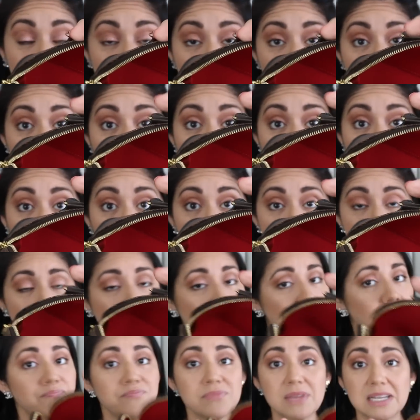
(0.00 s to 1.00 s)
you know, all the
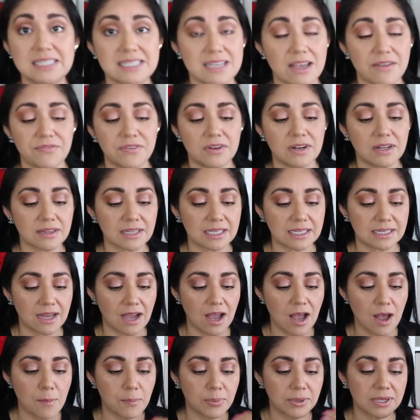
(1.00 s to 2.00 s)
time. Definitely
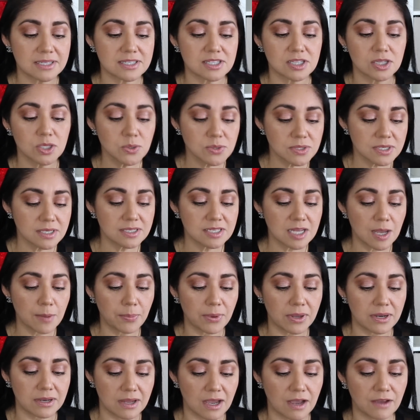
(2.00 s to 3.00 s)
not. But it's loosened up
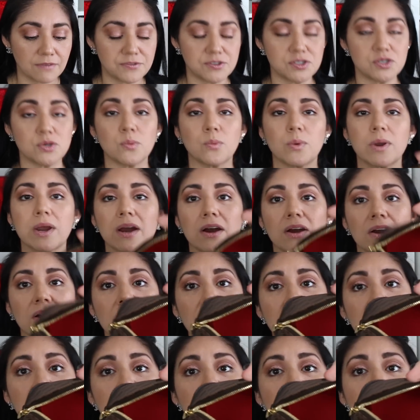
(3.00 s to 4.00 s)
enough to where
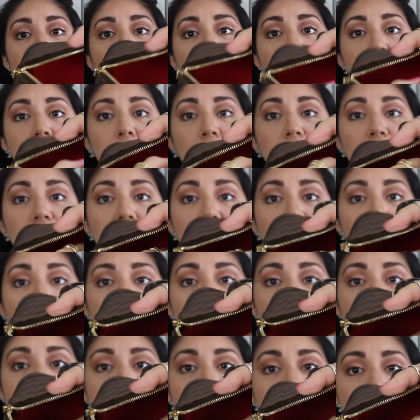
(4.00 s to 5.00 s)
you can put your
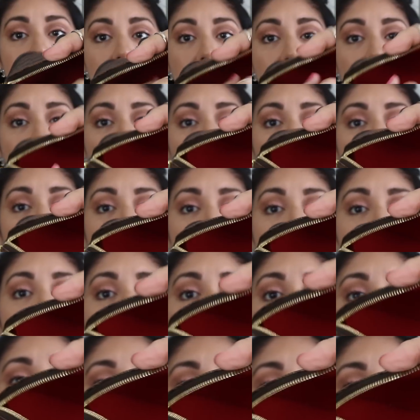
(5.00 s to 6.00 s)
items in here and you don't
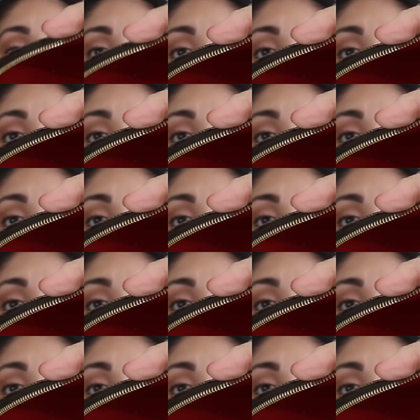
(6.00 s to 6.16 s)
have to